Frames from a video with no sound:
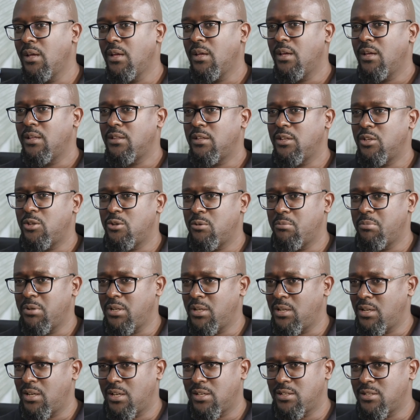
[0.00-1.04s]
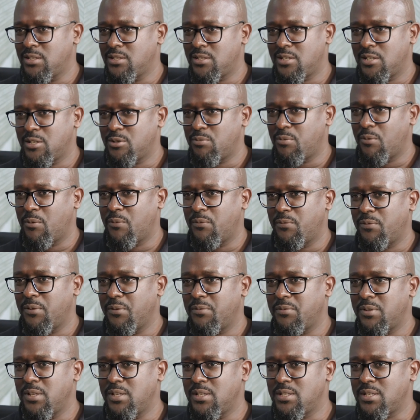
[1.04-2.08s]
I think you've been in existence for
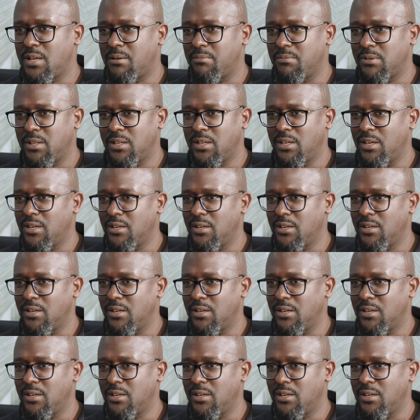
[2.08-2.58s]
50-something